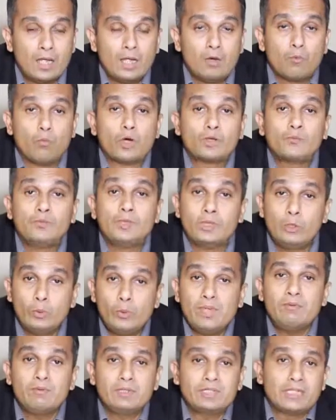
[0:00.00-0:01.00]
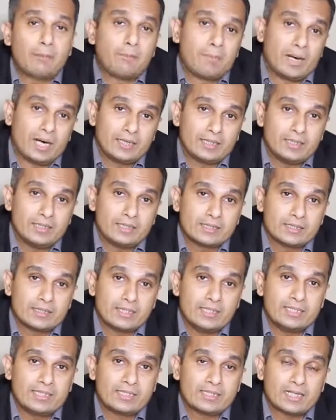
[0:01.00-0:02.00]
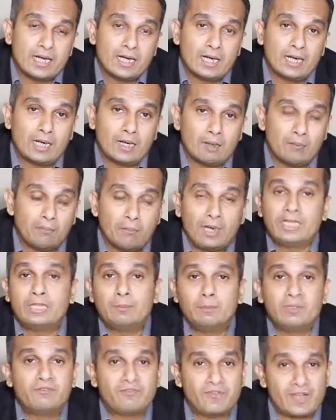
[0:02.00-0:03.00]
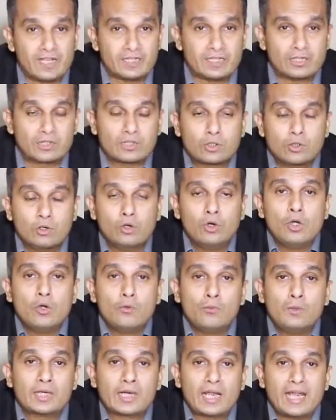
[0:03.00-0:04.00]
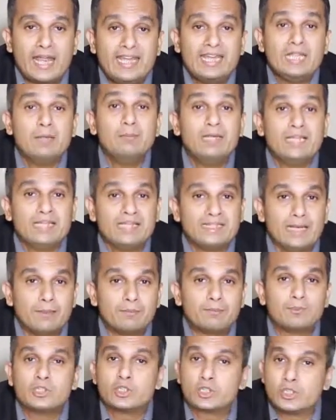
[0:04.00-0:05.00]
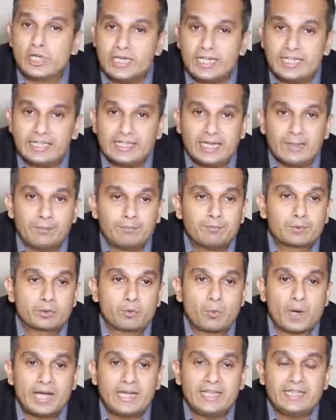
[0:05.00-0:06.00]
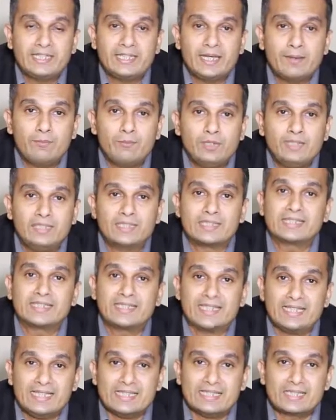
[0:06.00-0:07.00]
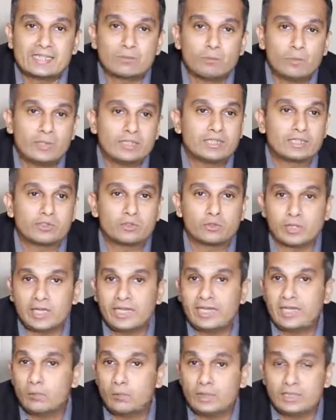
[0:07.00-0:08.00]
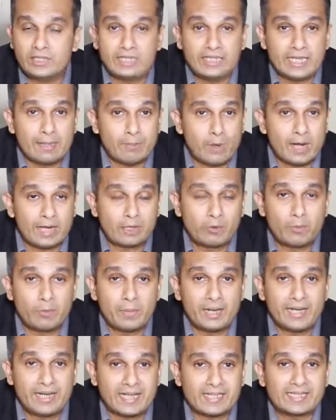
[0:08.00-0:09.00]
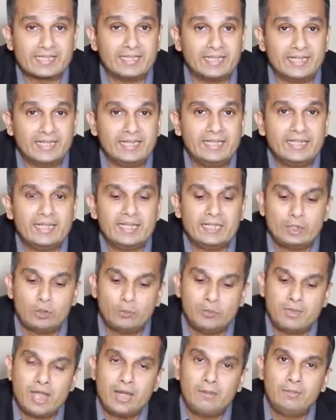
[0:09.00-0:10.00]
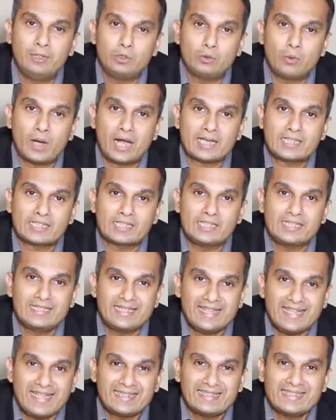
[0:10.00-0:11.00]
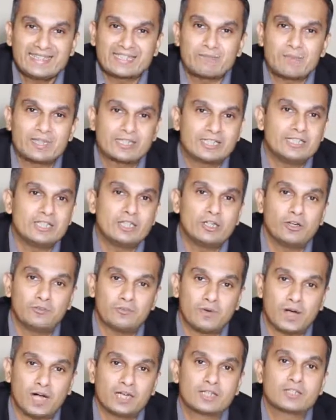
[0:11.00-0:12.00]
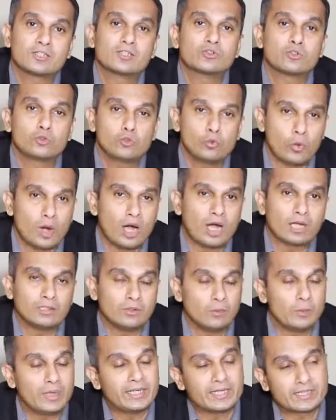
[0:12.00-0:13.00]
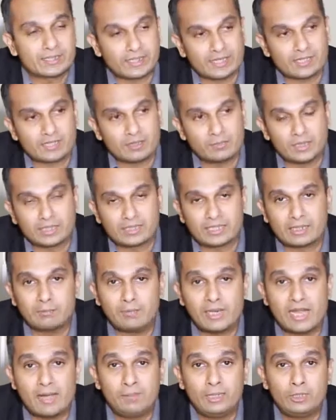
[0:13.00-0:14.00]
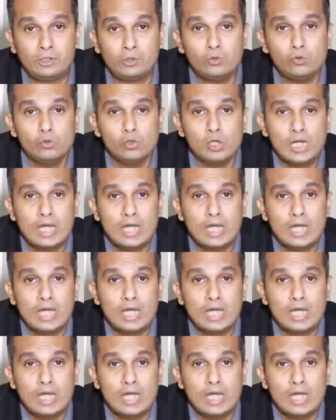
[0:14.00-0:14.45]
What we're doing with our partners is multiple phases. So we are enabling them, training them, providing them with the skills, with the training, with the demo equipment necessary to be able to actually take this messaging of ours to the various customers and be able to